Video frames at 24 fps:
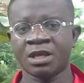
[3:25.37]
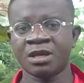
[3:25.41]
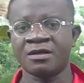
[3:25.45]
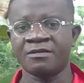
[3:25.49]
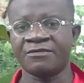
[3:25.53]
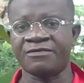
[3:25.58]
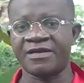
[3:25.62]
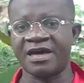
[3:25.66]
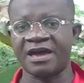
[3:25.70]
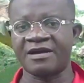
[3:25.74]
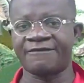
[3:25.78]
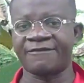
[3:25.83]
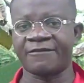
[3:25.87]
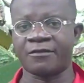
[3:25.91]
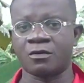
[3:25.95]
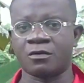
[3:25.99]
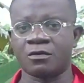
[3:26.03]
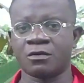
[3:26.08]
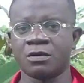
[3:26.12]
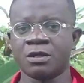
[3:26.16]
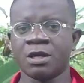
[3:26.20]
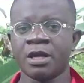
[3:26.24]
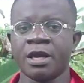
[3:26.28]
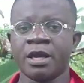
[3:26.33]
Therefore,
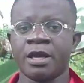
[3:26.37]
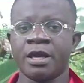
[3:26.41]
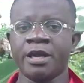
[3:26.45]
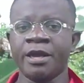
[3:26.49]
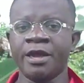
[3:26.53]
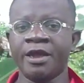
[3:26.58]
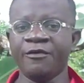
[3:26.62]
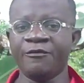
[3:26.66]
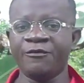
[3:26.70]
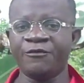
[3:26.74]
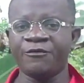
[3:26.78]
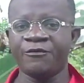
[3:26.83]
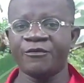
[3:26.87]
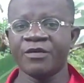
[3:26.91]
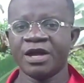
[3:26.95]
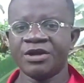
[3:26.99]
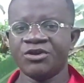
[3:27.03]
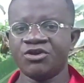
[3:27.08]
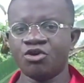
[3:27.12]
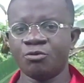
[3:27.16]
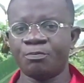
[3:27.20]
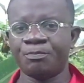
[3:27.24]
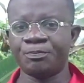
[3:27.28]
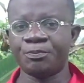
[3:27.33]
if
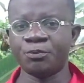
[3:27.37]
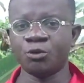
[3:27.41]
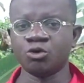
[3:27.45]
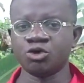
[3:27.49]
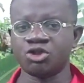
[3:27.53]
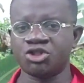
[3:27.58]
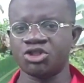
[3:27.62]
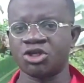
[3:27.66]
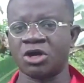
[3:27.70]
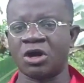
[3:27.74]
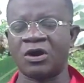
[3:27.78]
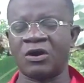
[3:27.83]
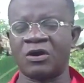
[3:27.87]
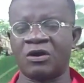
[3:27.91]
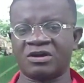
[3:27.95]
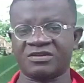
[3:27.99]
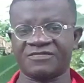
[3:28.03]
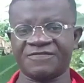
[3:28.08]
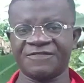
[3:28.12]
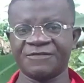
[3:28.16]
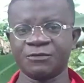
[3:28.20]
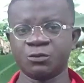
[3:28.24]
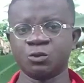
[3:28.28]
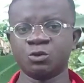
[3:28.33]
you put your hot
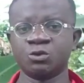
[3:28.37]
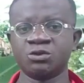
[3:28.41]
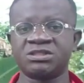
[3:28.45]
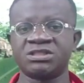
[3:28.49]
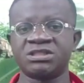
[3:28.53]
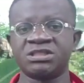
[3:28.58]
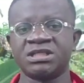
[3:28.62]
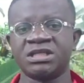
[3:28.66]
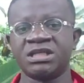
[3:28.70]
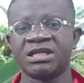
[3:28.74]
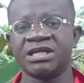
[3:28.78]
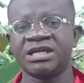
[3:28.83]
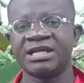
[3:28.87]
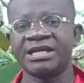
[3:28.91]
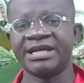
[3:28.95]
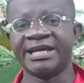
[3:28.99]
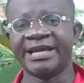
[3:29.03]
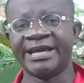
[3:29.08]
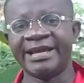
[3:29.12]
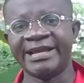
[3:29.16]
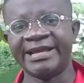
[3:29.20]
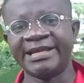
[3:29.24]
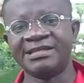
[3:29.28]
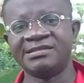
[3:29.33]
food
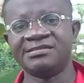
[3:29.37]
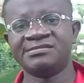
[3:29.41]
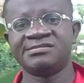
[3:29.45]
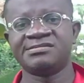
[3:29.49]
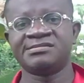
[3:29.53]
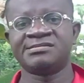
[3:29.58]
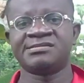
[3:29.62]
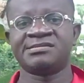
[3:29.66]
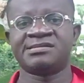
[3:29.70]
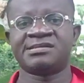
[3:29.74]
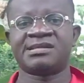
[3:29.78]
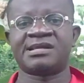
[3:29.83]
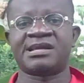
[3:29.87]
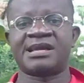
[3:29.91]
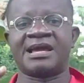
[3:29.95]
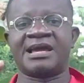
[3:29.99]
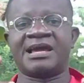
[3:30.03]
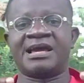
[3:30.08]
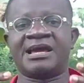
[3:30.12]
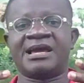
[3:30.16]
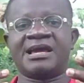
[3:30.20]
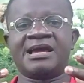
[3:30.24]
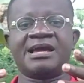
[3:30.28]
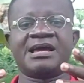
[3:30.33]
in,
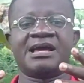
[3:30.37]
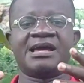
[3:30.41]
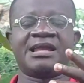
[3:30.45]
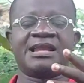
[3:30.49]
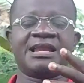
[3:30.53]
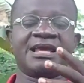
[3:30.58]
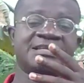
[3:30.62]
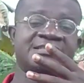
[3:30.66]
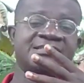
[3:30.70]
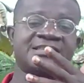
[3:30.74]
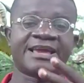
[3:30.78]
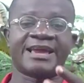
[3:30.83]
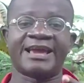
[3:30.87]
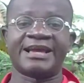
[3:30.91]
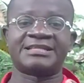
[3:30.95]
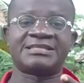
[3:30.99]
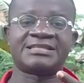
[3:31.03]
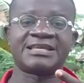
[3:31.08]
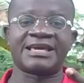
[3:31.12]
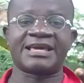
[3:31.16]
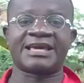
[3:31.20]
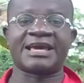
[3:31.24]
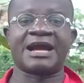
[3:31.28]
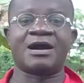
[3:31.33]
let's say, a
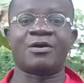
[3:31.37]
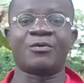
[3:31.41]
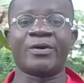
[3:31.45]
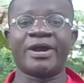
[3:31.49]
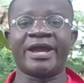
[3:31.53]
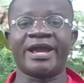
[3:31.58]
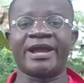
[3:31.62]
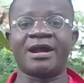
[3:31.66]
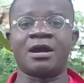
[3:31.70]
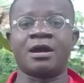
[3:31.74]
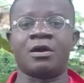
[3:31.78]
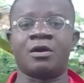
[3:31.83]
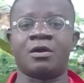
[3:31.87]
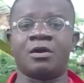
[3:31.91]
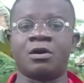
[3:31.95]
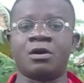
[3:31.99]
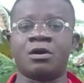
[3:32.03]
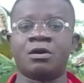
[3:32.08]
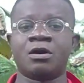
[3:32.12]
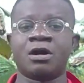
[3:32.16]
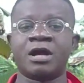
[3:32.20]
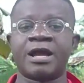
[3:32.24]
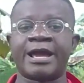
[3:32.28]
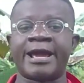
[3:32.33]
takeaway
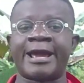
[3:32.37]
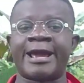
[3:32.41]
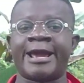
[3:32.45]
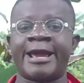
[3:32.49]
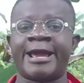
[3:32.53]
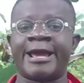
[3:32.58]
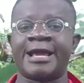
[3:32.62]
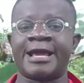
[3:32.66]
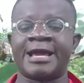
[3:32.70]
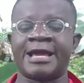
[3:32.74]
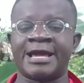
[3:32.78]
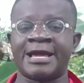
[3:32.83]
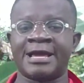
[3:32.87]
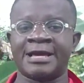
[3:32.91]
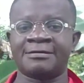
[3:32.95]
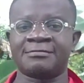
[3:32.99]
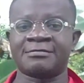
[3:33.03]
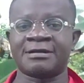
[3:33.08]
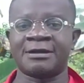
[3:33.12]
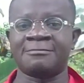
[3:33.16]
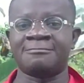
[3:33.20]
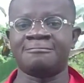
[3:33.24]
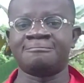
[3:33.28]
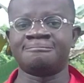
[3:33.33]
or
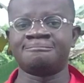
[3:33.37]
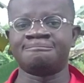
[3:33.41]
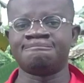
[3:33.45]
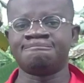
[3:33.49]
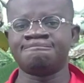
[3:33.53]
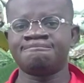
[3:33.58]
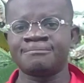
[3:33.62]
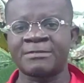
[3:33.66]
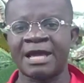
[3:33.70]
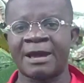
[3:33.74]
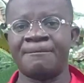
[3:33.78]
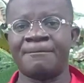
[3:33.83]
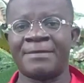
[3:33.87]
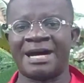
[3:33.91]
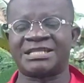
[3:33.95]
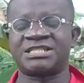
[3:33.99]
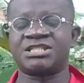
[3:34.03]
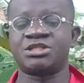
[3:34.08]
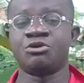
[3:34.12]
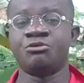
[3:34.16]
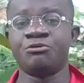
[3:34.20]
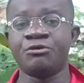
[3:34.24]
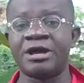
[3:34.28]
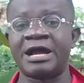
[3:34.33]
a
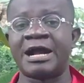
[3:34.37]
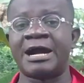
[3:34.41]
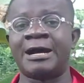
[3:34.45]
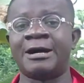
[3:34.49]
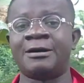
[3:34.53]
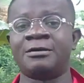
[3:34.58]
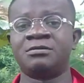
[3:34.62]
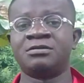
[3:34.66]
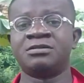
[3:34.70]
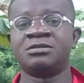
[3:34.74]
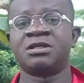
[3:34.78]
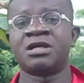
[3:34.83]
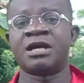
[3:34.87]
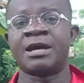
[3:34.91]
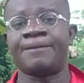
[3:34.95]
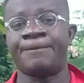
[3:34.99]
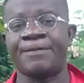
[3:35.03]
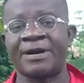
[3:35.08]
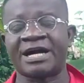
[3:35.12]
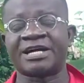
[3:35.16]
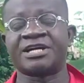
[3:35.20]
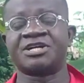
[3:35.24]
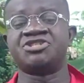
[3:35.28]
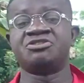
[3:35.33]
material, a
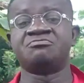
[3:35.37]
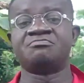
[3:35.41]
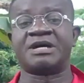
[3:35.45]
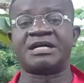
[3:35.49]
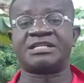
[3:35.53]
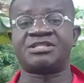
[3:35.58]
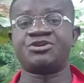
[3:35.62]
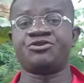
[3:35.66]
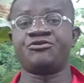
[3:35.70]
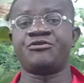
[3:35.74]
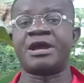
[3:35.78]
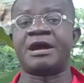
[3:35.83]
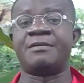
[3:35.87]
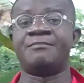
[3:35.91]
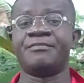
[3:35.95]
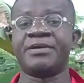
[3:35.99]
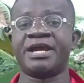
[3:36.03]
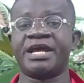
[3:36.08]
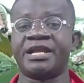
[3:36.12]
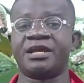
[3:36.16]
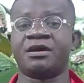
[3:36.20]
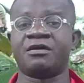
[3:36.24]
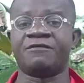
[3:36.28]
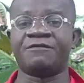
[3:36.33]
packaging material
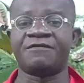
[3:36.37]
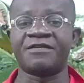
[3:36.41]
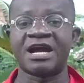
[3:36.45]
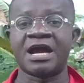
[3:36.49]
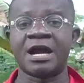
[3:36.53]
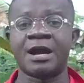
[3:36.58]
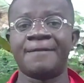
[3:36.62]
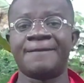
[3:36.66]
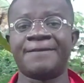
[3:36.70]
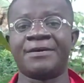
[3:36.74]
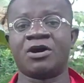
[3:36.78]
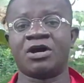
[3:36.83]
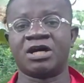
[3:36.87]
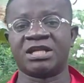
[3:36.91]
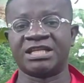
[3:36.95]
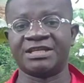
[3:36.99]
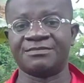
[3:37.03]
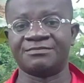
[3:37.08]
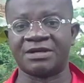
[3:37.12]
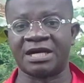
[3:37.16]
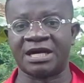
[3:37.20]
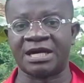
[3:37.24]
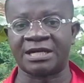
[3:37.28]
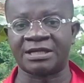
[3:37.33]
made of
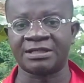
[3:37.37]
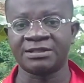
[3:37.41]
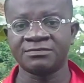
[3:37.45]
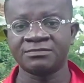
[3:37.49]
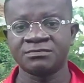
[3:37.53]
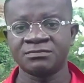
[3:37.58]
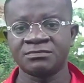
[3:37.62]
polymer